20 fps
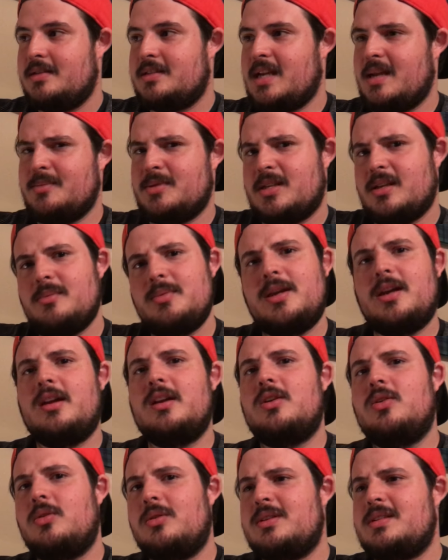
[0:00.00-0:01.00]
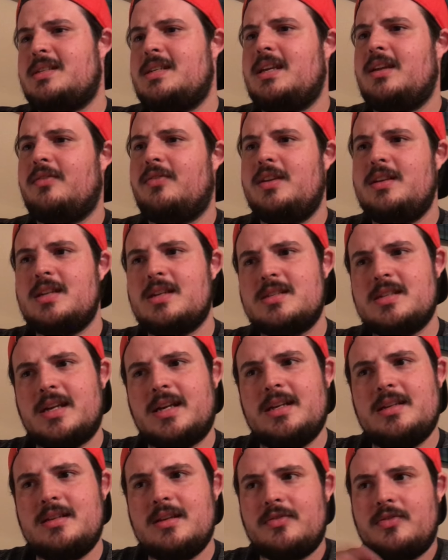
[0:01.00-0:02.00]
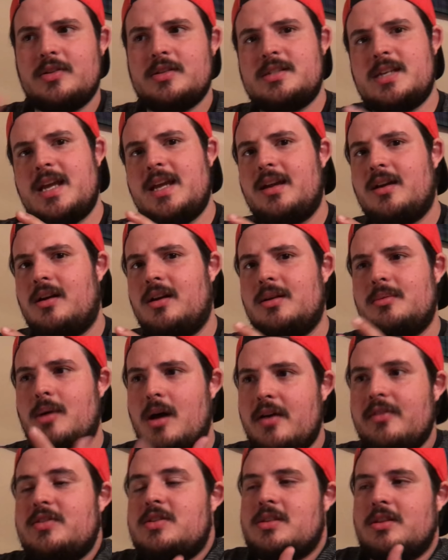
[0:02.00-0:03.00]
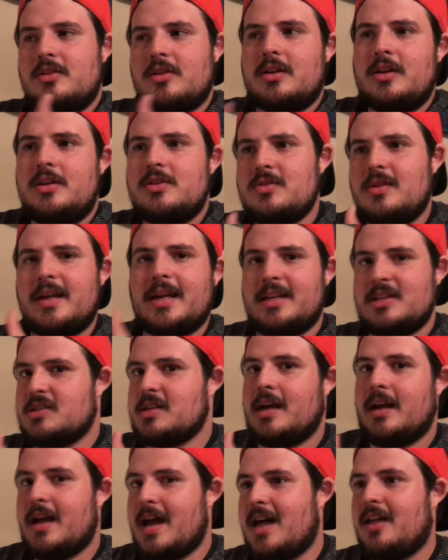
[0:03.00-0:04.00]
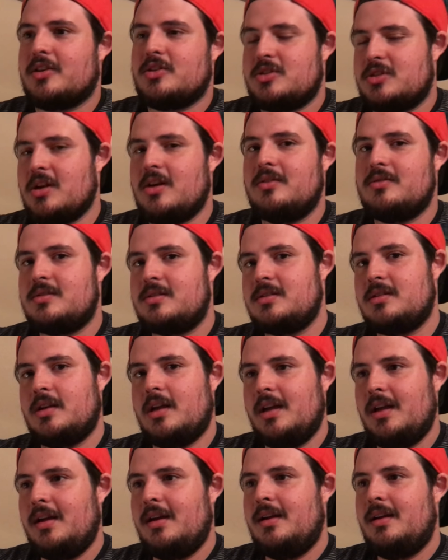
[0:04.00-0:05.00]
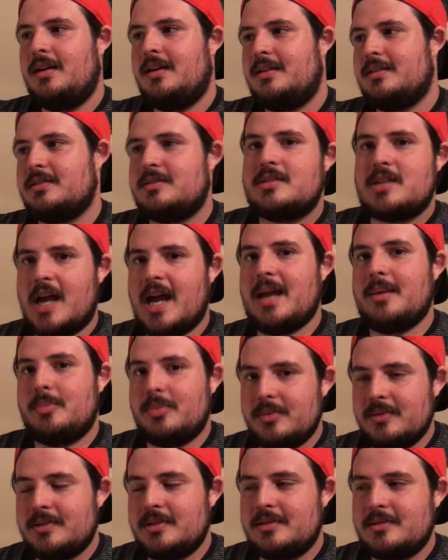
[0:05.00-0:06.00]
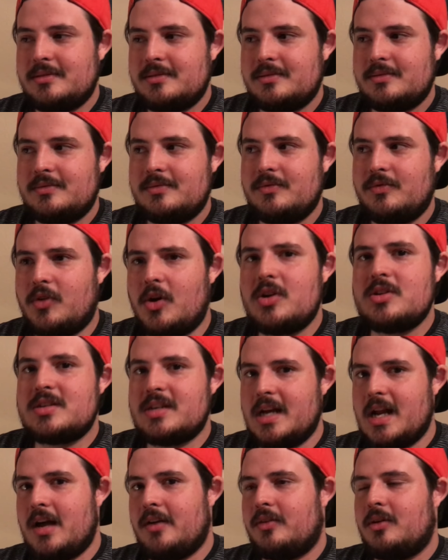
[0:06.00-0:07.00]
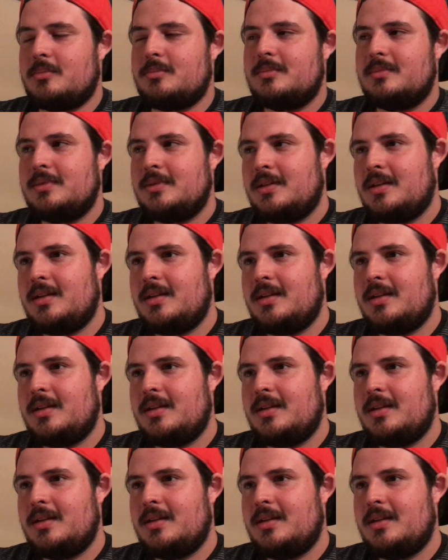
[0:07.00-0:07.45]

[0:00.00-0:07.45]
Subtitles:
Jameson. It'd be kind of cool to see if he does like a different take on him. Obviously, they're gonna do like a Alex Jones type version of him.